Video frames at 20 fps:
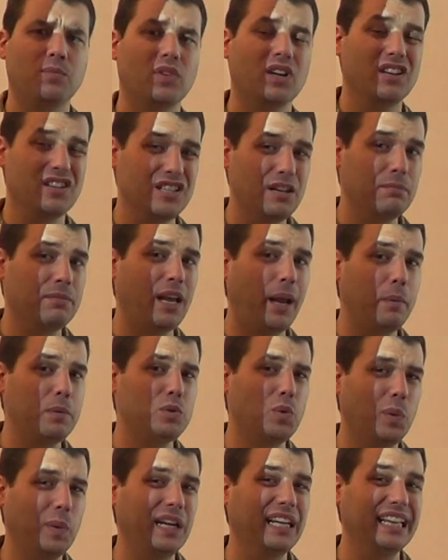Sometimes
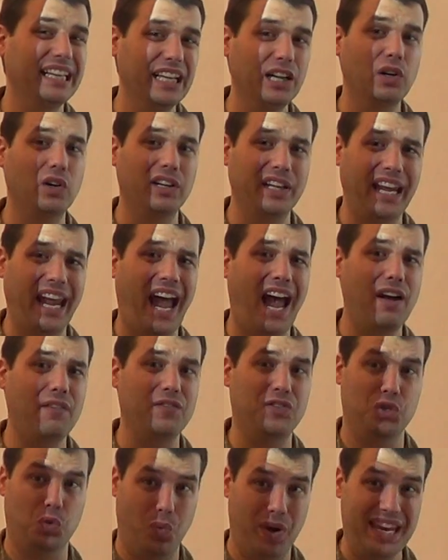when we literally
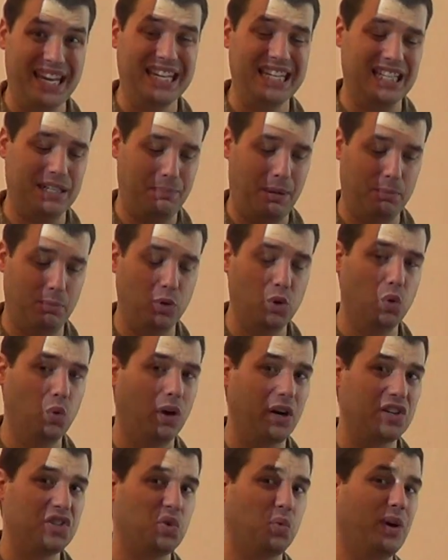have twins, people who
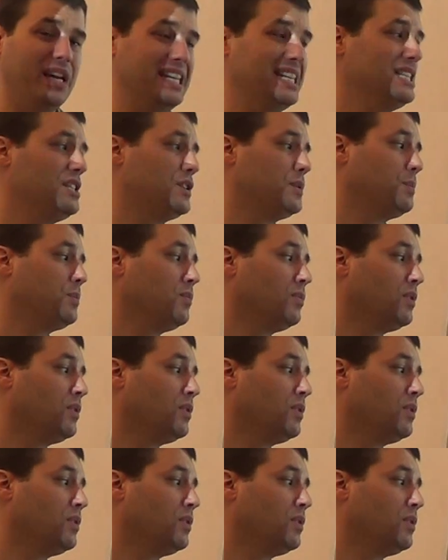are twins,